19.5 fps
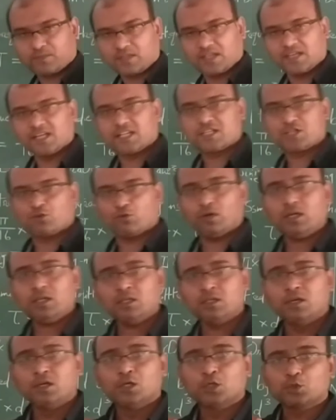It's your
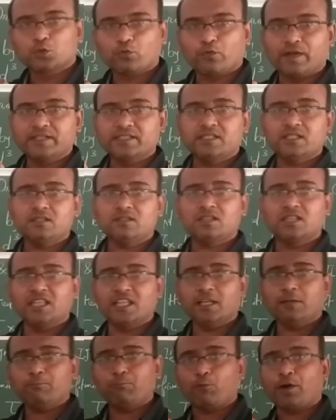
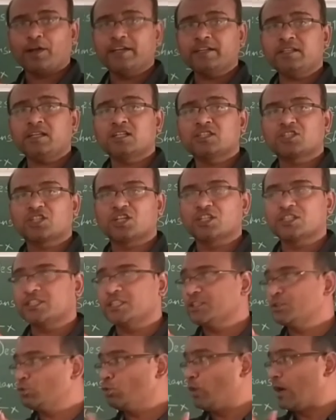
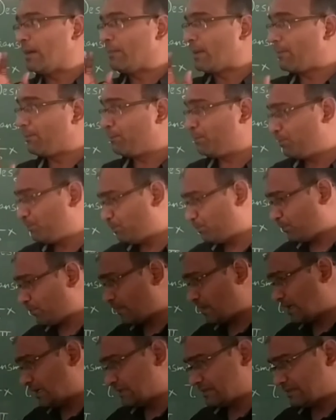23.32 mm.
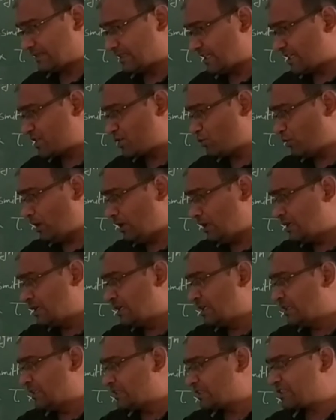It's your
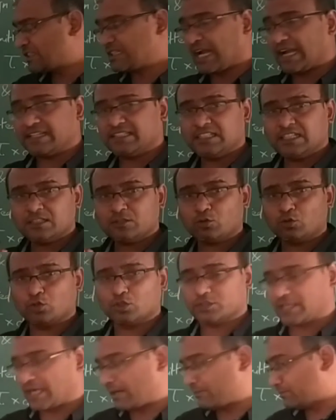standard
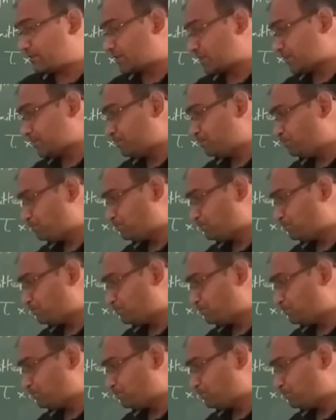core diameter.